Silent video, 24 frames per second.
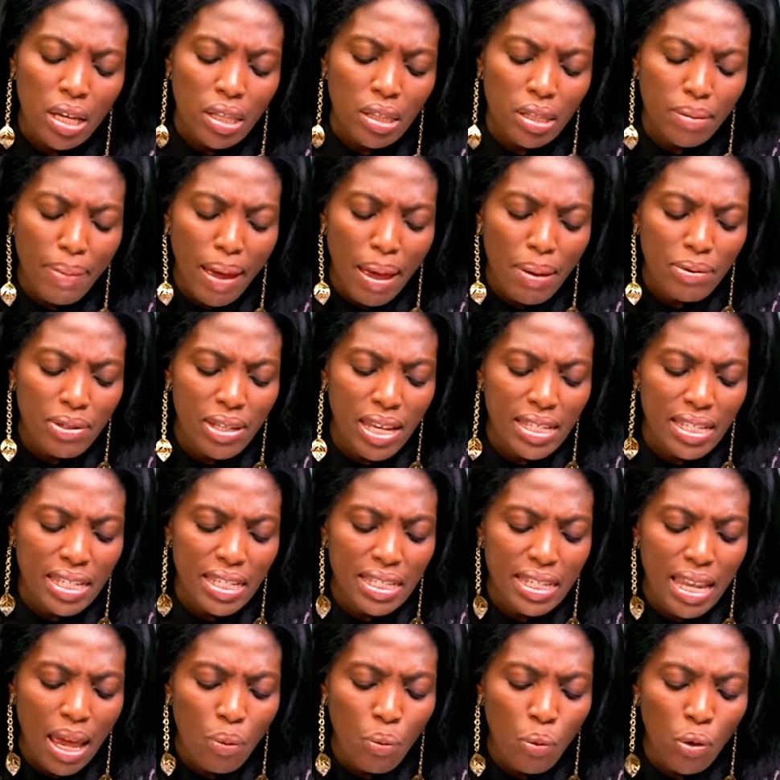the Bible says in
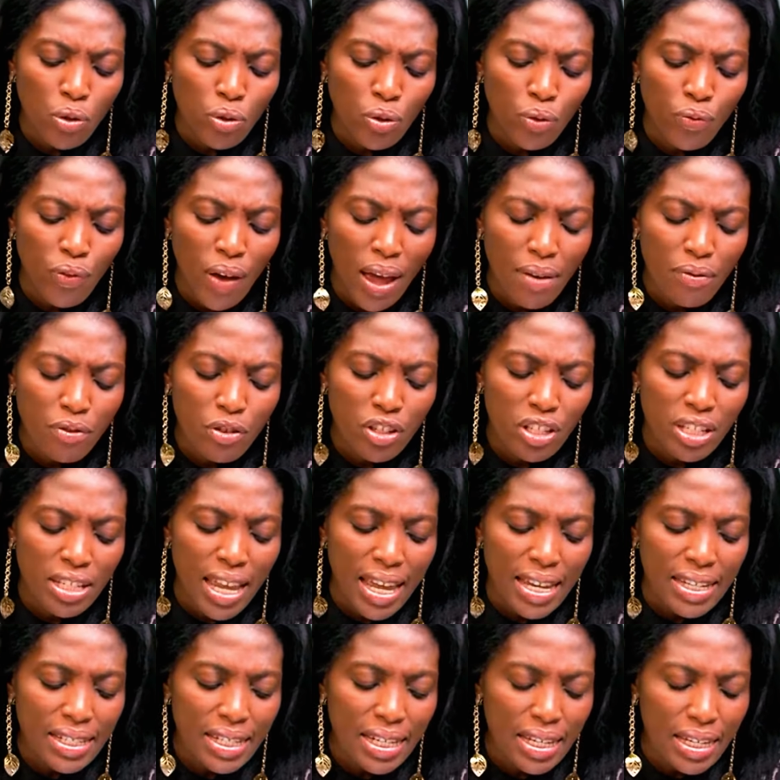Psalm 105, verse
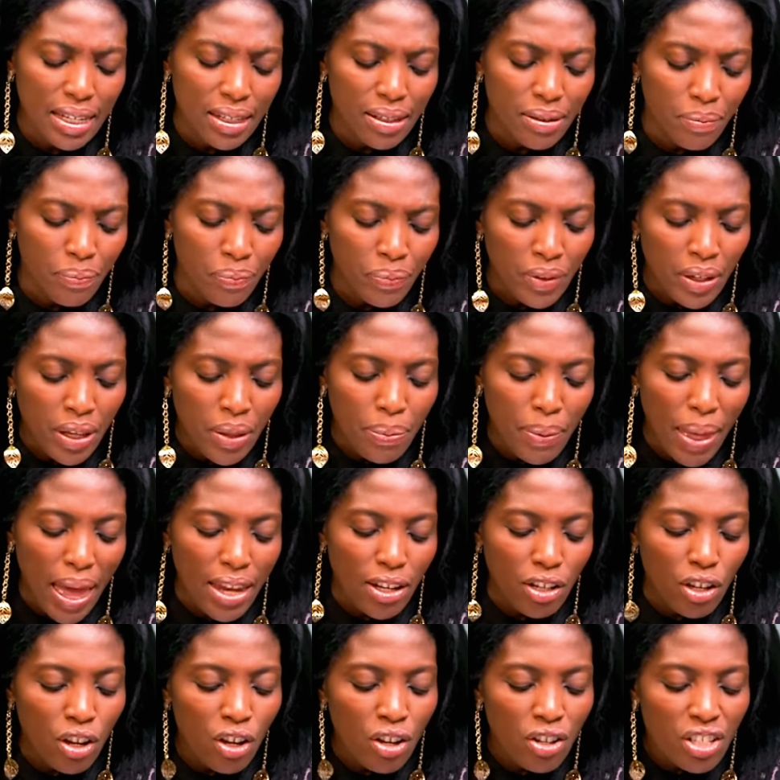19,
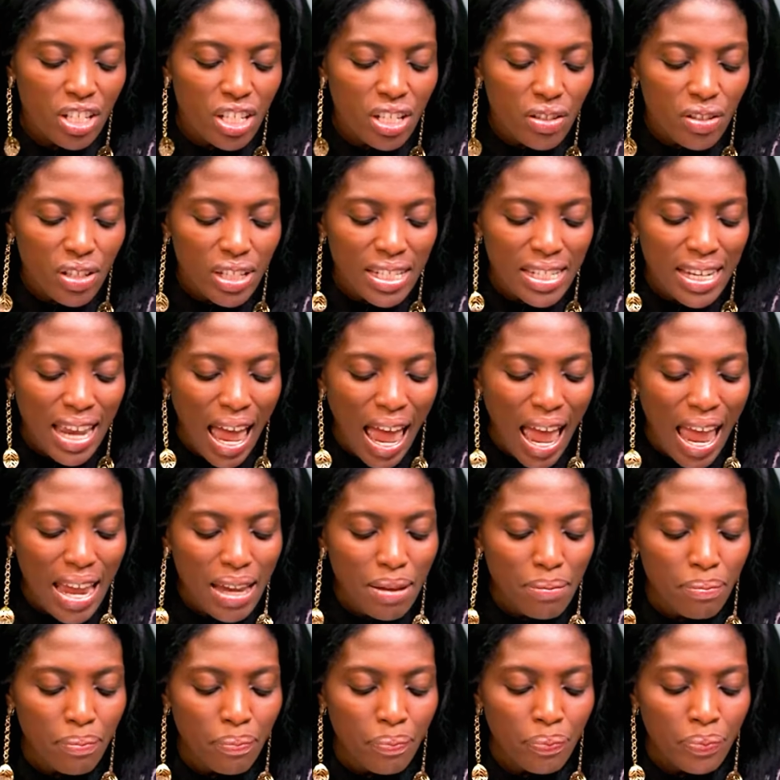that until the time